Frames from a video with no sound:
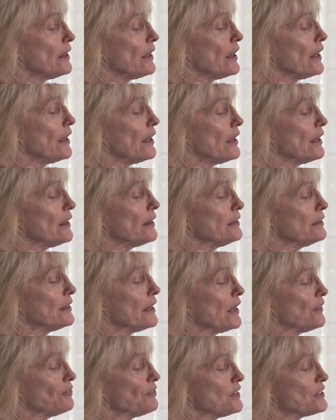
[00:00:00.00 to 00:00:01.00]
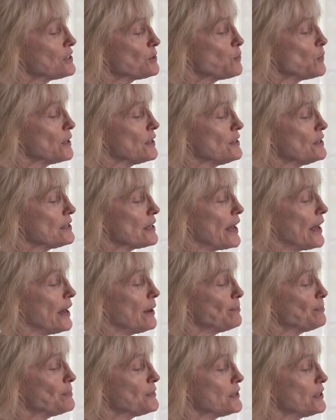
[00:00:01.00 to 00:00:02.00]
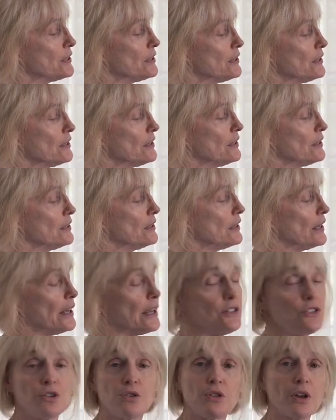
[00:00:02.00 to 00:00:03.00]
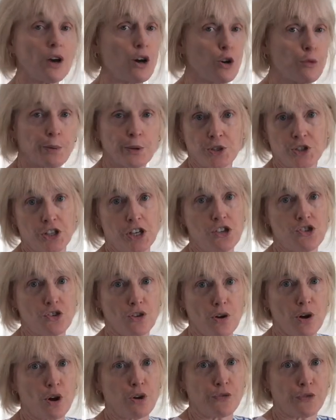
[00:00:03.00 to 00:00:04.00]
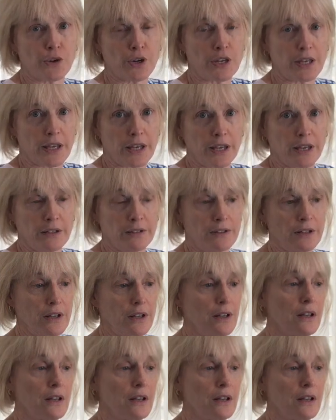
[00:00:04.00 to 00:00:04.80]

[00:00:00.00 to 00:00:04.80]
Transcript: and get this one zapped and do the whole procedure over again.